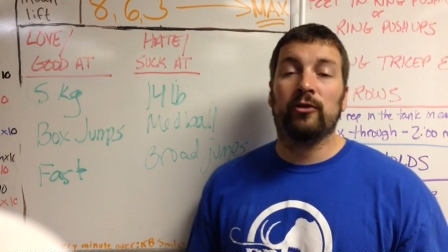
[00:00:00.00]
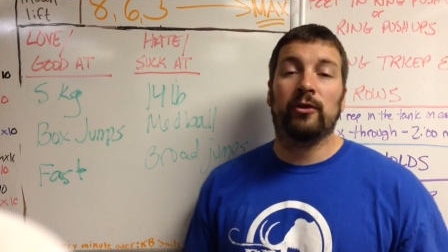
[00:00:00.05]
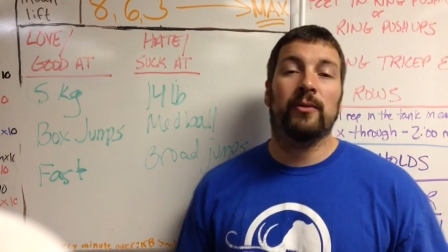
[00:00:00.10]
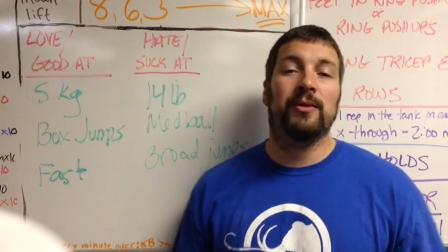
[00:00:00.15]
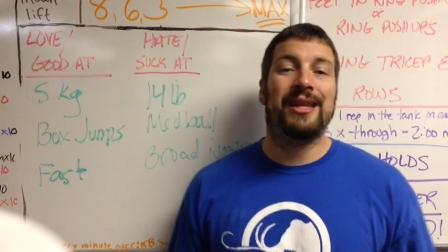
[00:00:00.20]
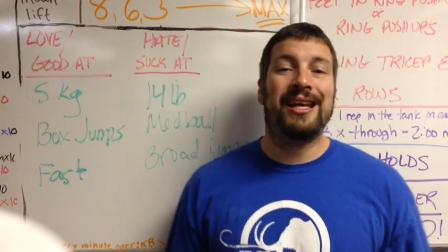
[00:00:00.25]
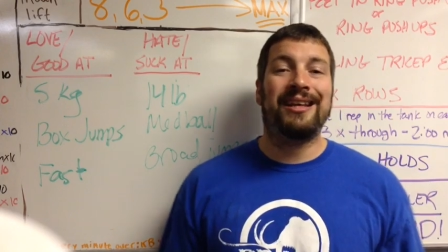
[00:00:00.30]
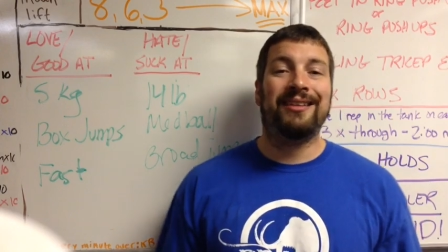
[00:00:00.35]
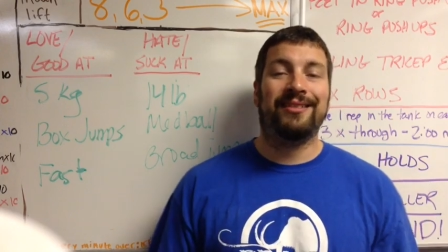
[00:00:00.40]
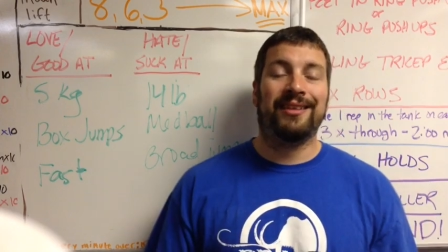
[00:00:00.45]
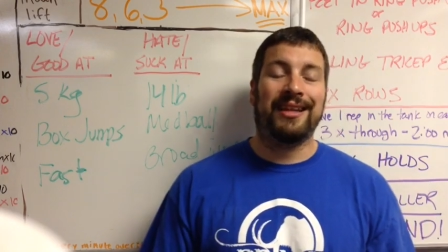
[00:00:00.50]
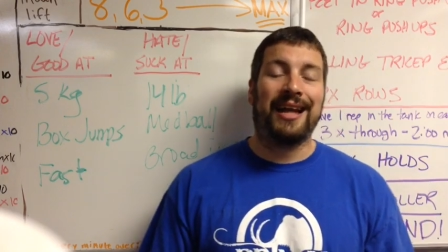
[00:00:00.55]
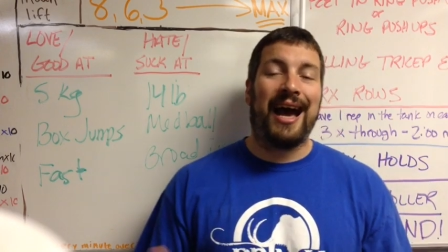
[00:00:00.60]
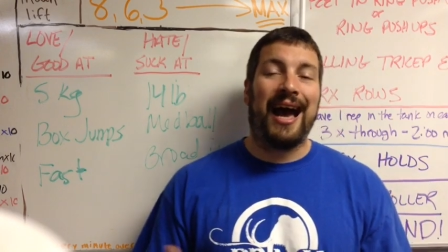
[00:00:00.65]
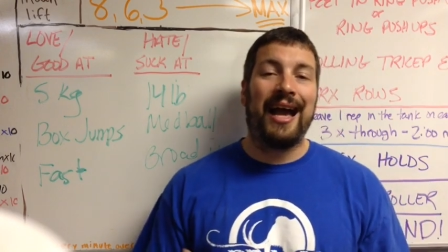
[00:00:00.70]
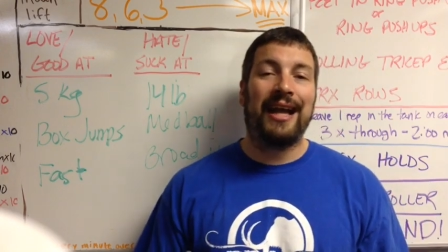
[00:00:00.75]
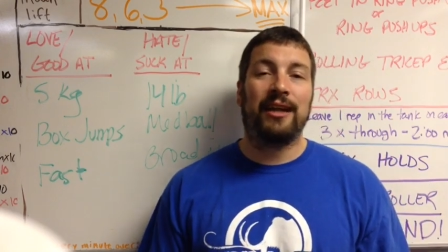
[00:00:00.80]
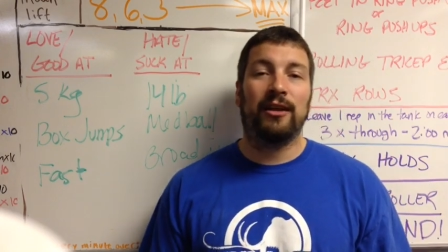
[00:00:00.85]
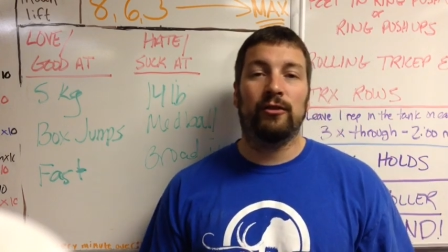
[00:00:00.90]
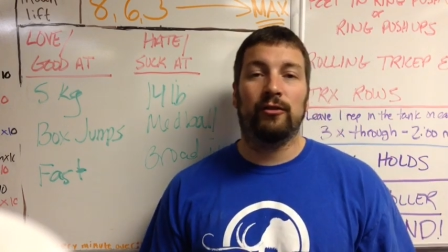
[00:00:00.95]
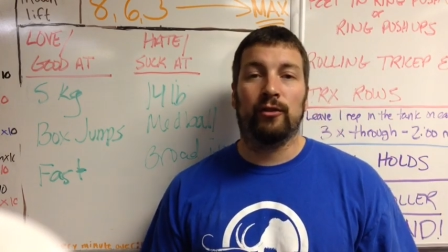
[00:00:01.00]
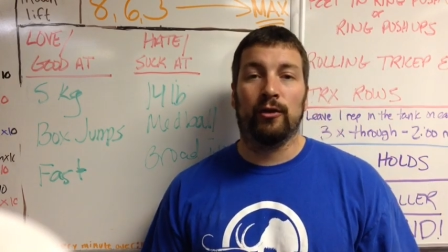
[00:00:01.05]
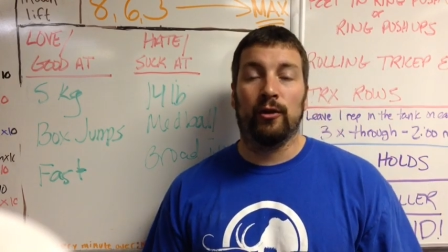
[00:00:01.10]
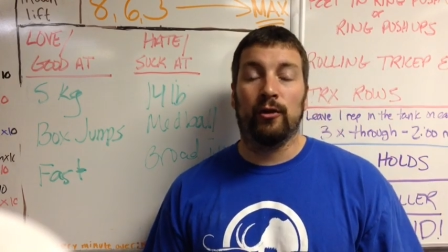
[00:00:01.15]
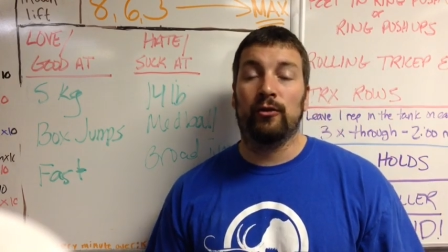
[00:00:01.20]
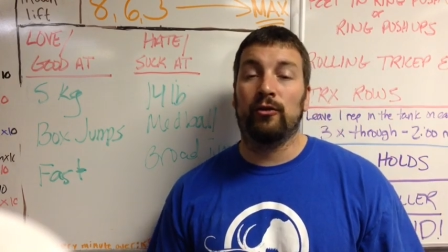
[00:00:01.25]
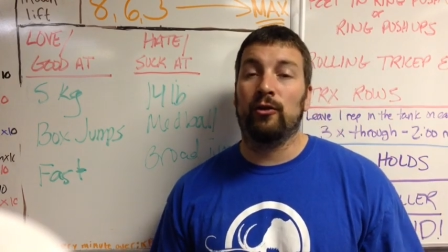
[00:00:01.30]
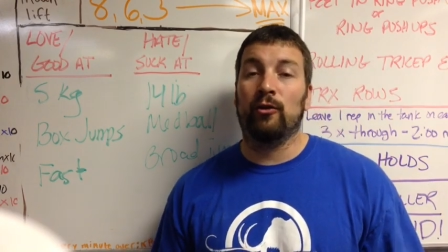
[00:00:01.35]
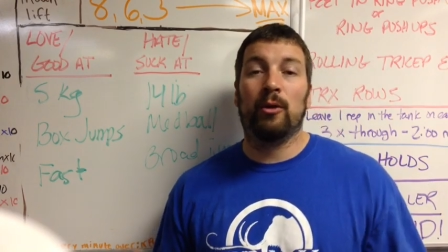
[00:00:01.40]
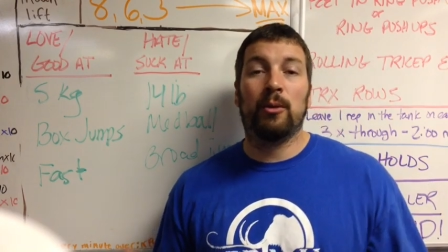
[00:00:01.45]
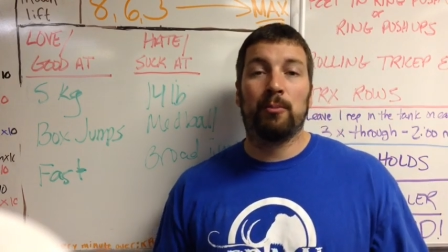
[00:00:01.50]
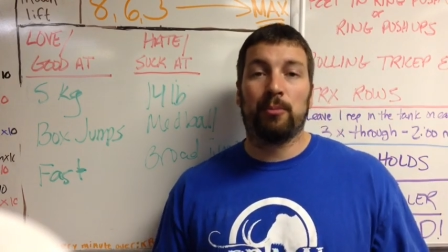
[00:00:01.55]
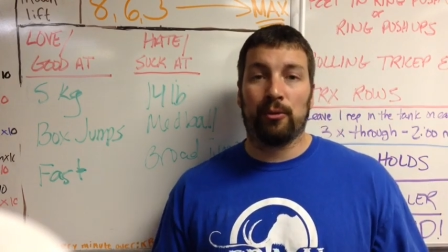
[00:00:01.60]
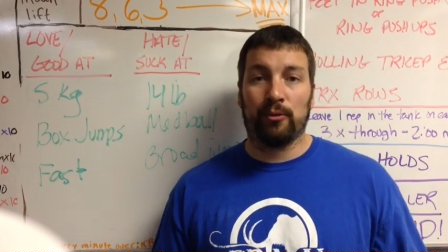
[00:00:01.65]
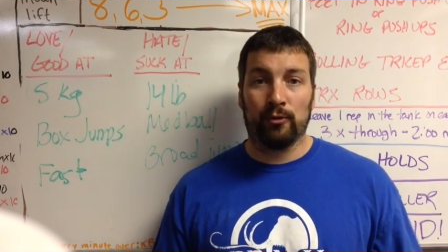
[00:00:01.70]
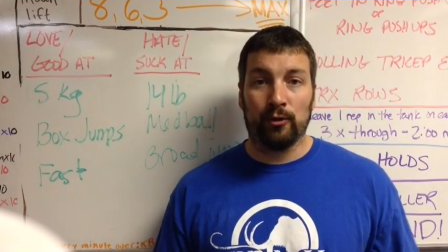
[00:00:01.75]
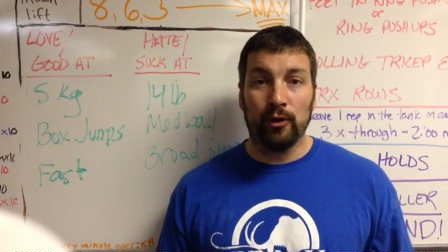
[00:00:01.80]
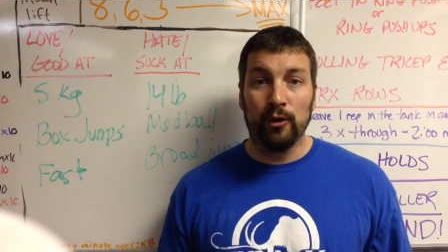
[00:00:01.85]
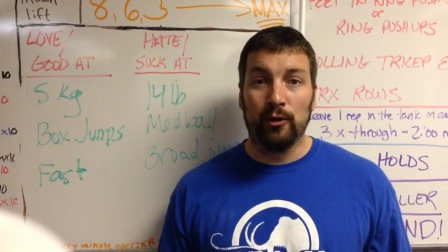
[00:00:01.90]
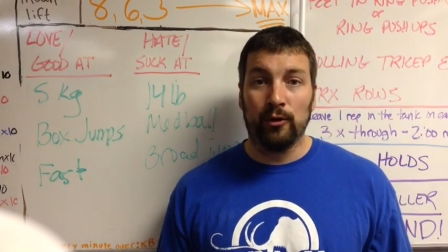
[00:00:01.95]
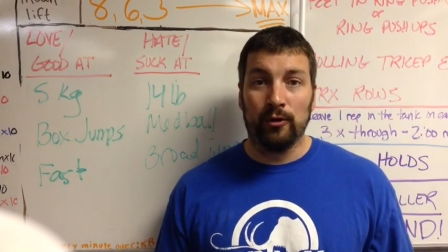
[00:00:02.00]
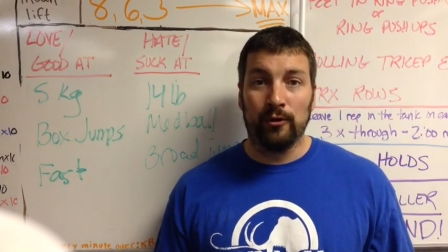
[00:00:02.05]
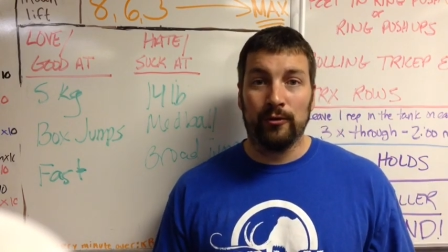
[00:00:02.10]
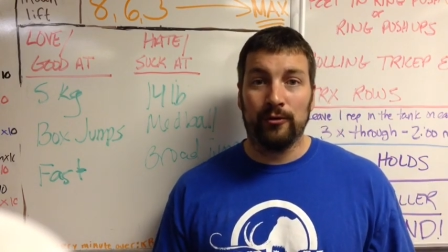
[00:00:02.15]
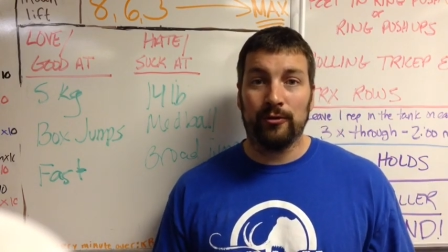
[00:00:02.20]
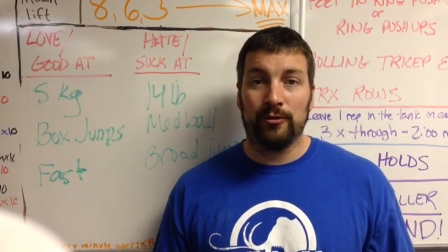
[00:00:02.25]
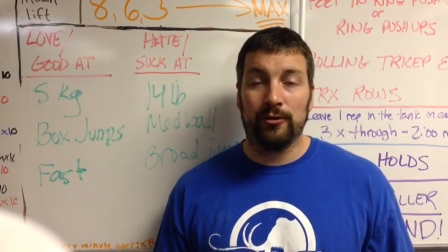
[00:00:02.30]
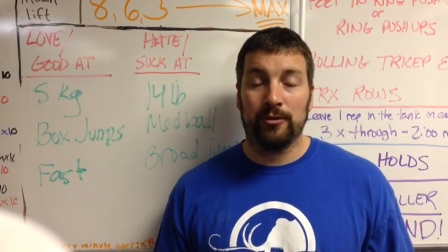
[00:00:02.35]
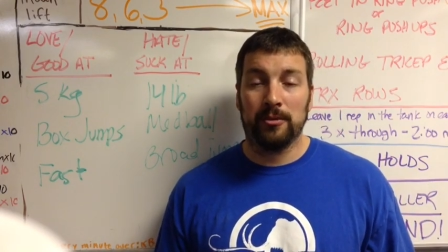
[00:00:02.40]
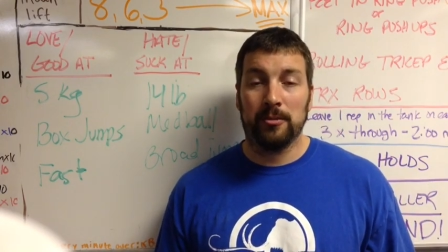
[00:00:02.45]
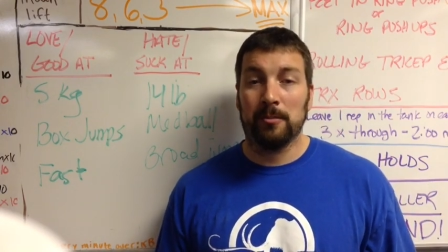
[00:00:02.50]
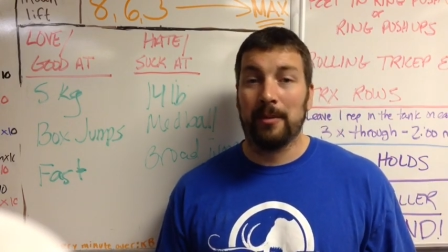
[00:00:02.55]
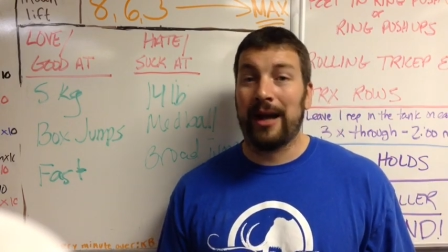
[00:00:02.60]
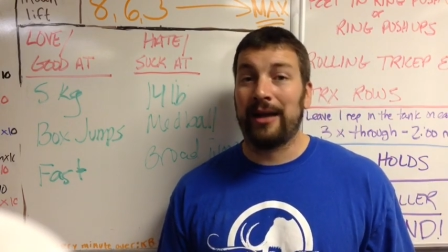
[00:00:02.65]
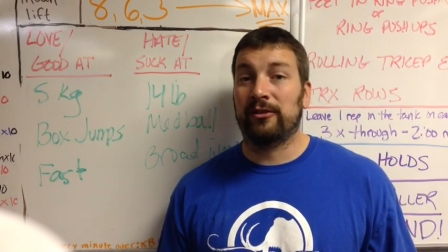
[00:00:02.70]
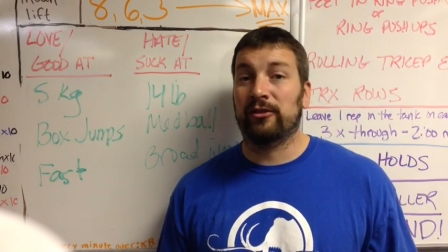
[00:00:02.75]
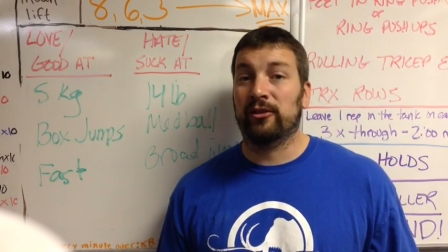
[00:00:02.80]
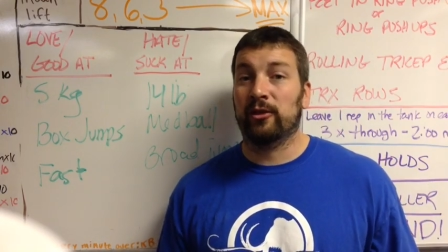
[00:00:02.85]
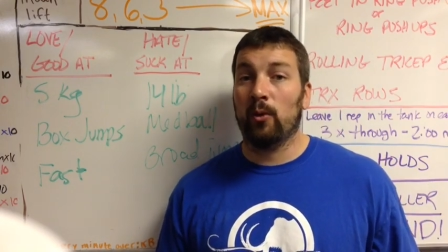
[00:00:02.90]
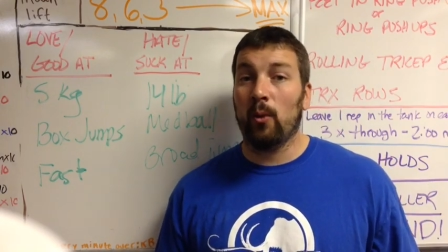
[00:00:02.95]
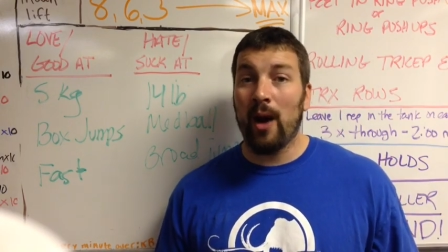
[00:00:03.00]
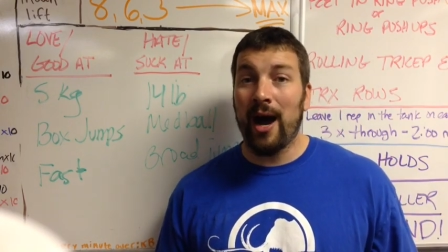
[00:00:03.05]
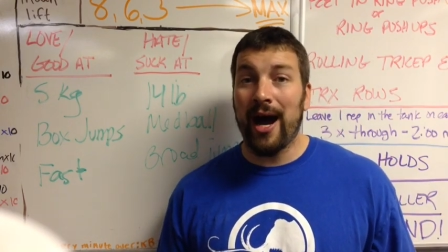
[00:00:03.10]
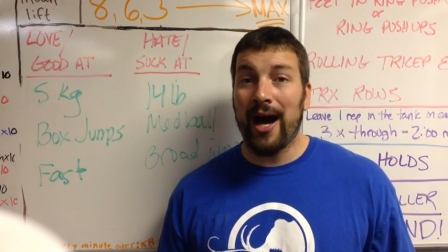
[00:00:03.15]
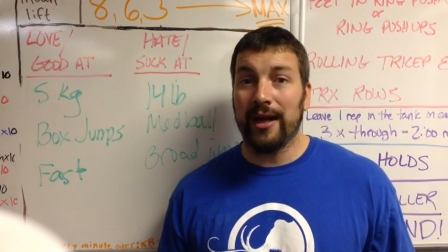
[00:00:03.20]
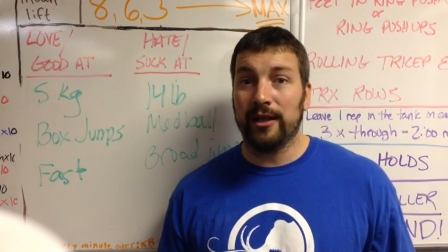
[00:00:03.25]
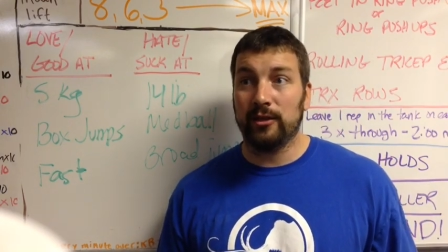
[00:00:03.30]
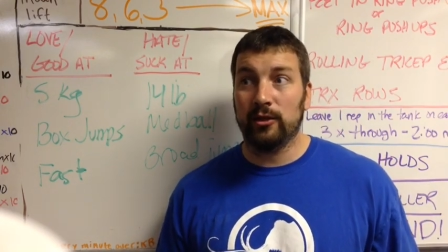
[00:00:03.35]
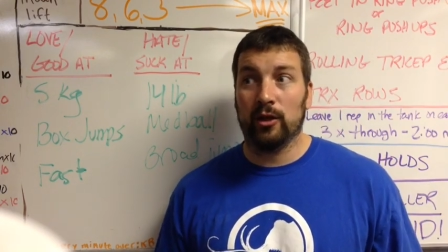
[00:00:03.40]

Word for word: some things that I can do to improve my squat?